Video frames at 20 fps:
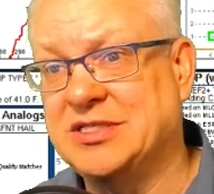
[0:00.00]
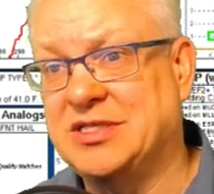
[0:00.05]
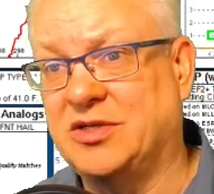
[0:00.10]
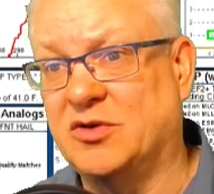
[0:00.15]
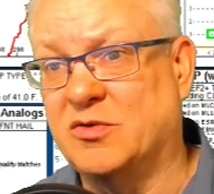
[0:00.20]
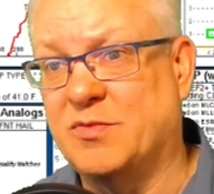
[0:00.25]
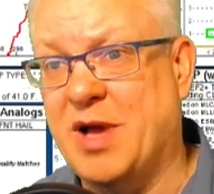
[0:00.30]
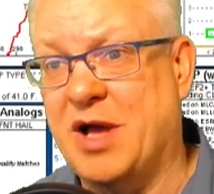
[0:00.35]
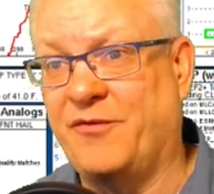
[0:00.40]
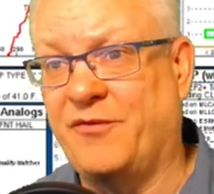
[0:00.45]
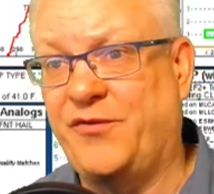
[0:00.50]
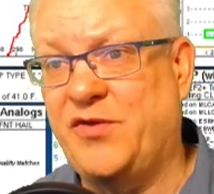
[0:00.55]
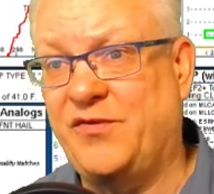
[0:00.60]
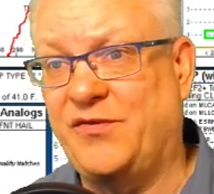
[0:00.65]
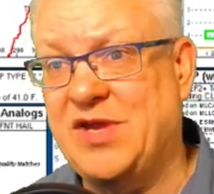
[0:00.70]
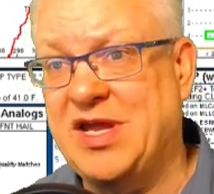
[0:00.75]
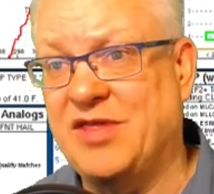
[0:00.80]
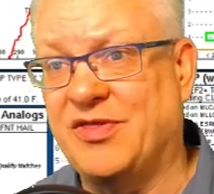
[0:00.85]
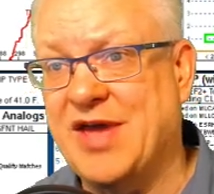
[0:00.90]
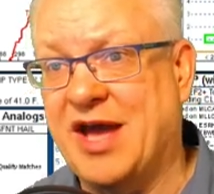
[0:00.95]
to about
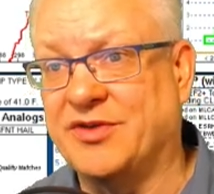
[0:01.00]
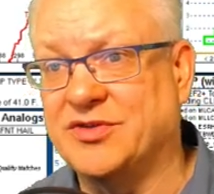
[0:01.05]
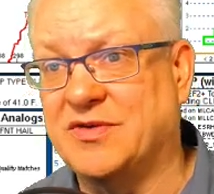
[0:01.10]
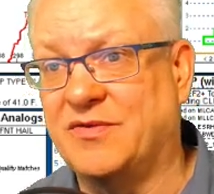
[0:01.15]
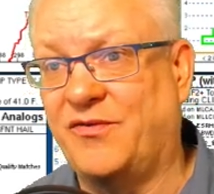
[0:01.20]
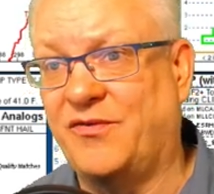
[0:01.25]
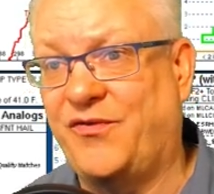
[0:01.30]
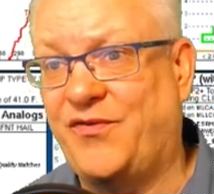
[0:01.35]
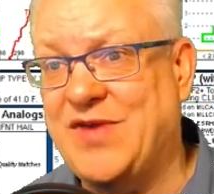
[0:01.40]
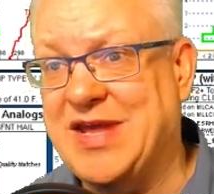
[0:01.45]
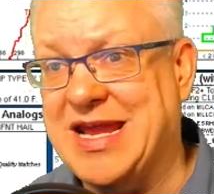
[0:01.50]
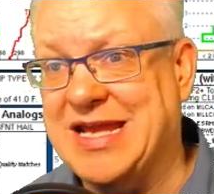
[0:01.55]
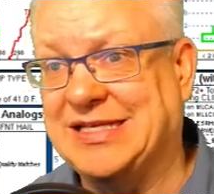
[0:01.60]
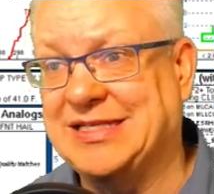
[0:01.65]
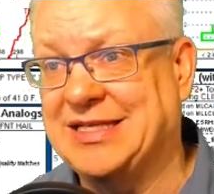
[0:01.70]
15,000 feet